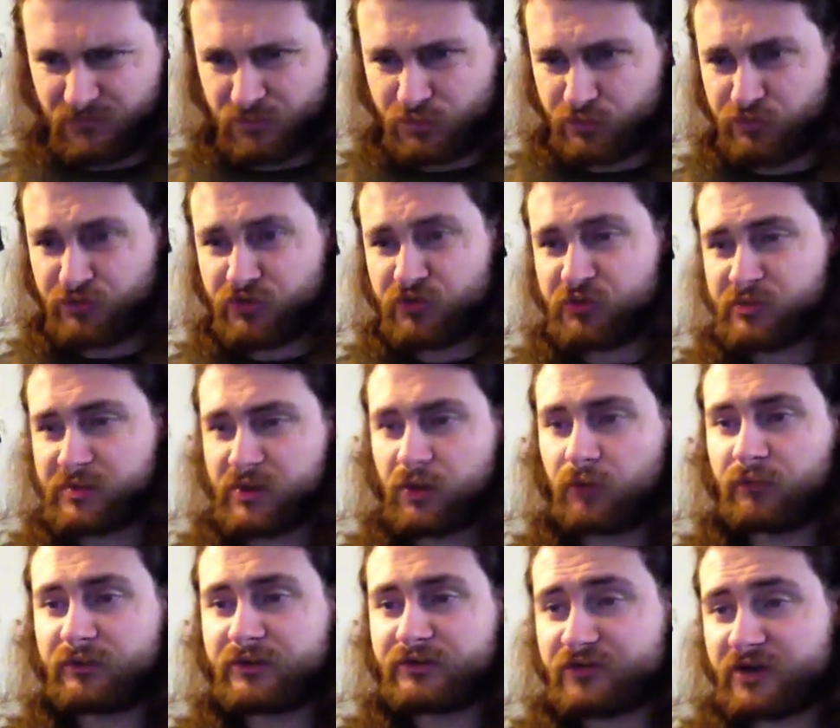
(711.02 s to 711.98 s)
excuse me,
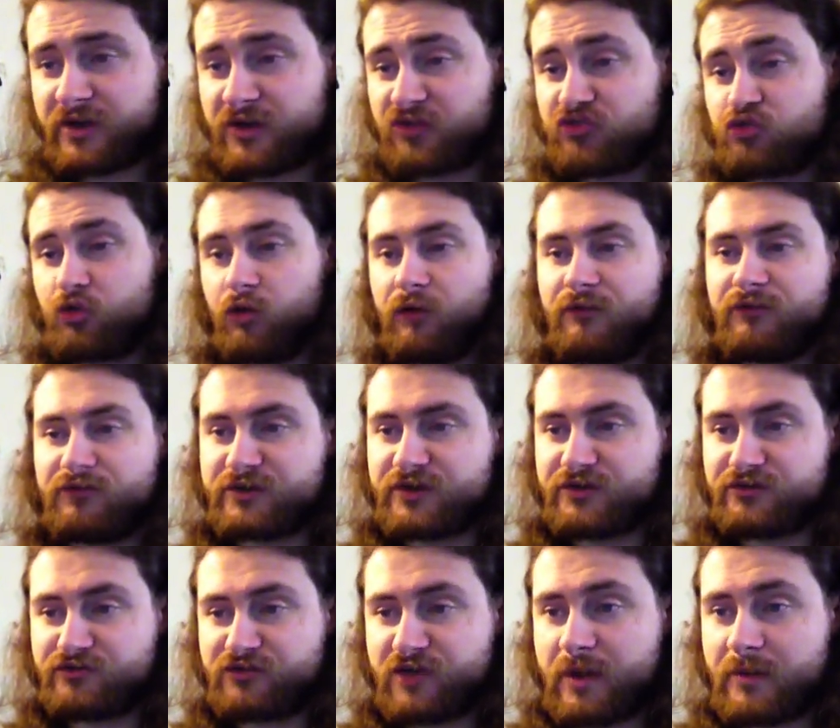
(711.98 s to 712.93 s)
only takes
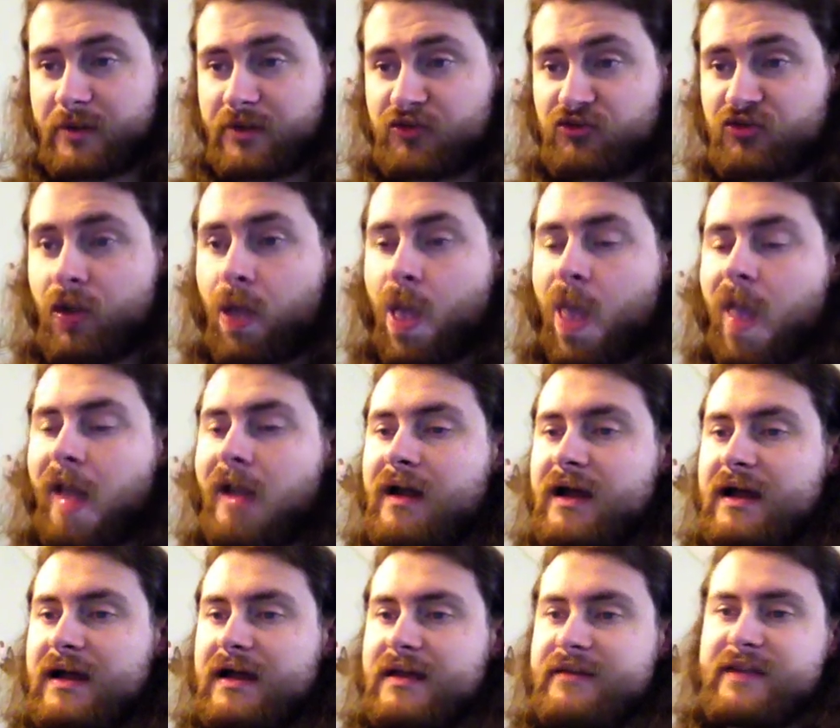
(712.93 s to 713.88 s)
1200 damage.
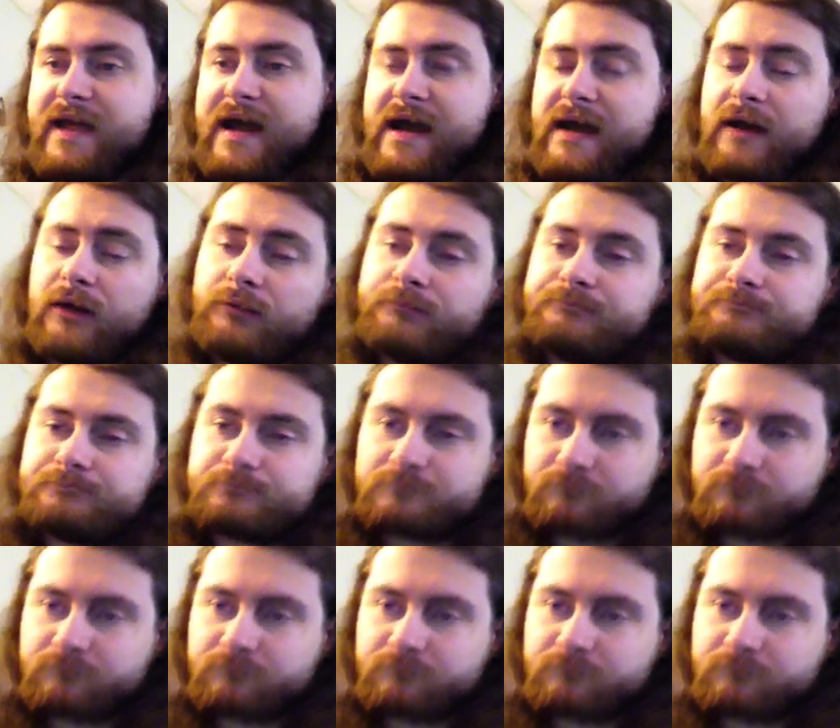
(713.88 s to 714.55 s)
Now,